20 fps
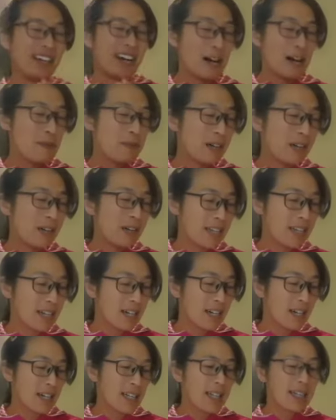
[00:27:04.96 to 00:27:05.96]
i'm
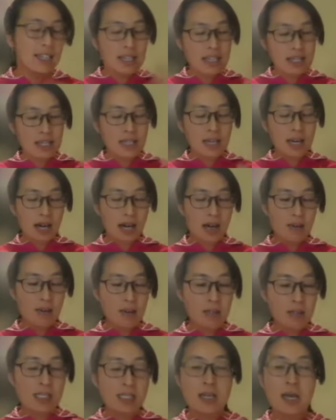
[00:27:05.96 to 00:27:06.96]
gonna like i'm
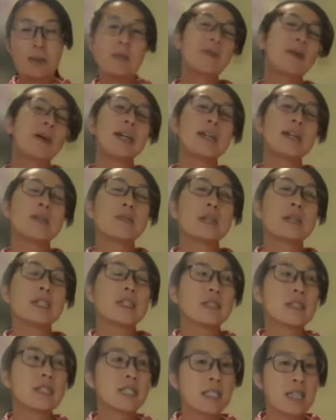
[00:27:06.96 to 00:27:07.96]
gonna summarize
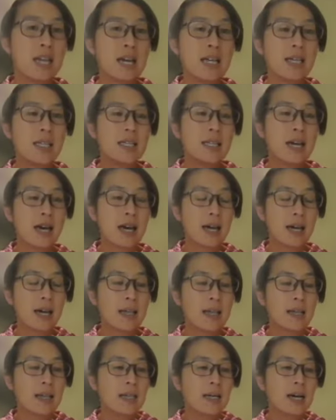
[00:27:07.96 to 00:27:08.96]
basically saying that
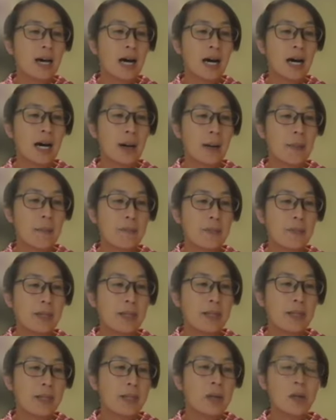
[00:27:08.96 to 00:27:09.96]
um
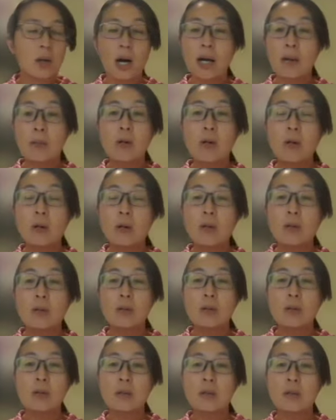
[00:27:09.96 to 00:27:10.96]
you know, I will
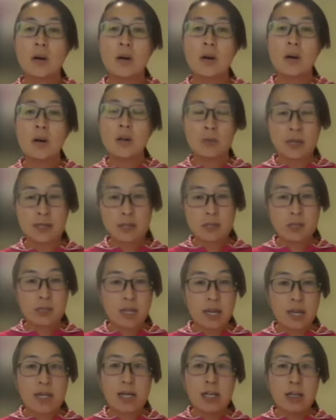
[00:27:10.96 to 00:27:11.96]
always
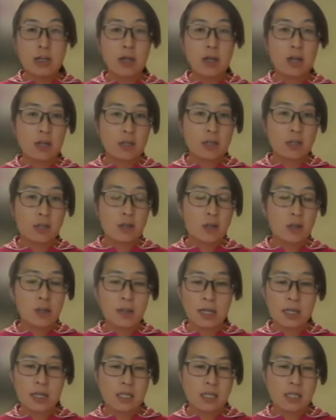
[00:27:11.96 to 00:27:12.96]
stay alert to
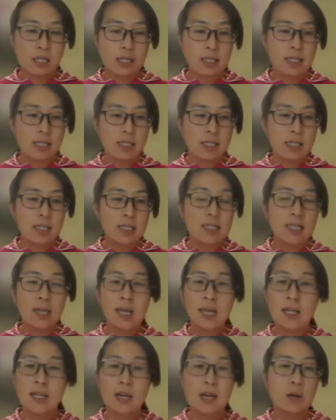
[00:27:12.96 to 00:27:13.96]
any changes
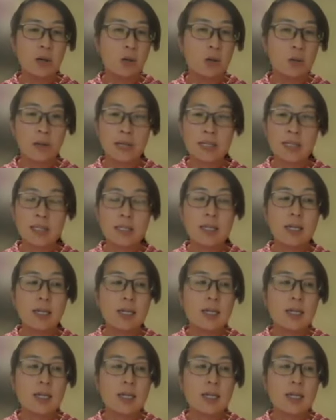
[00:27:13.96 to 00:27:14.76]
and I always